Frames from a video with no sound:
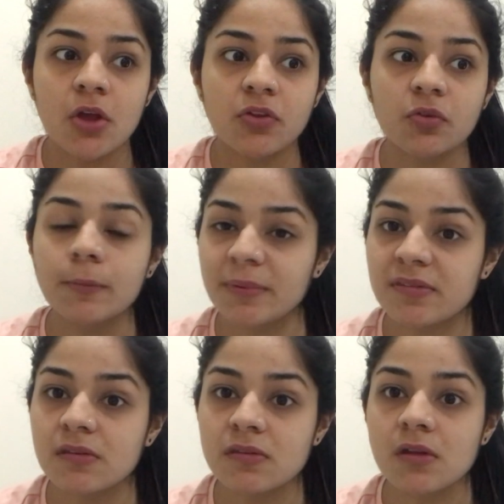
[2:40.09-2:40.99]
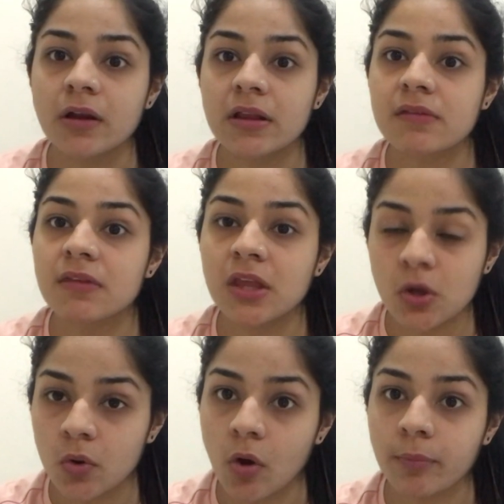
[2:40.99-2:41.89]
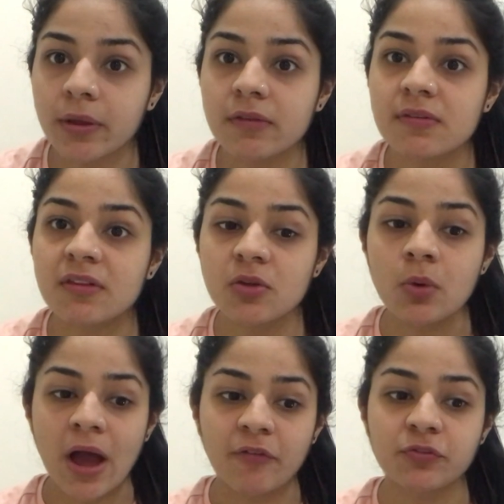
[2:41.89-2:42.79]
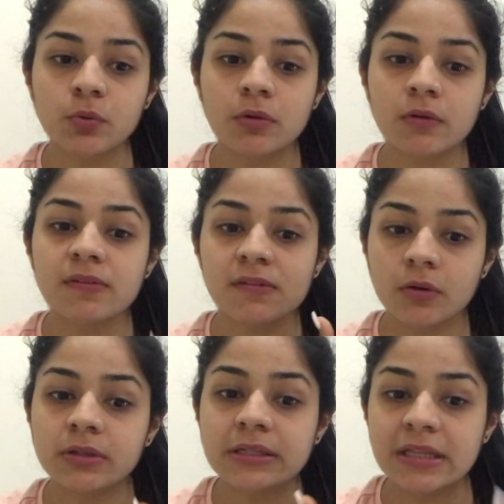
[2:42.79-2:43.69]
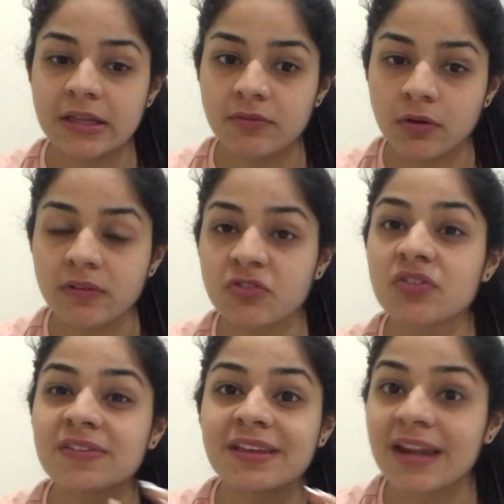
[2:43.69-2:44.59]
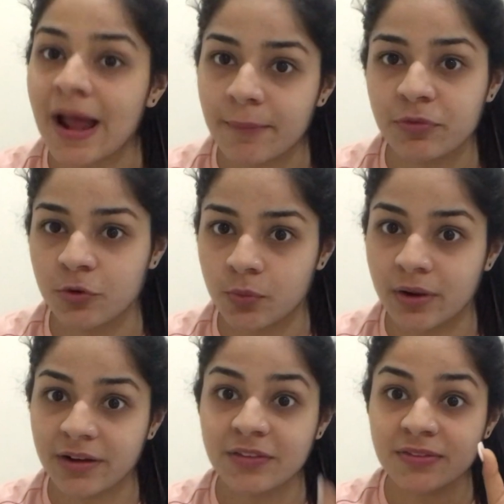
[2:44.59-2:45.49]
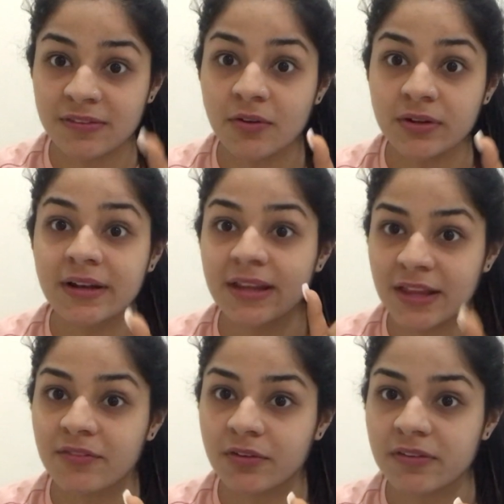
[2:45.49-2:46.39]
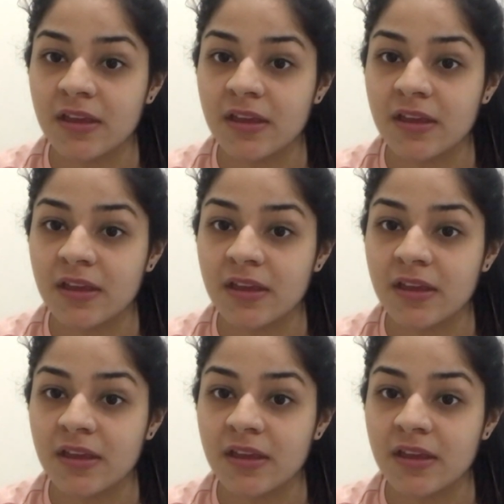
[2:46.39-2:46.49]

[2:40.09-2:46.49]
So in business studies, economics, you have to learn certain keywords, just cram through it, certain keywords.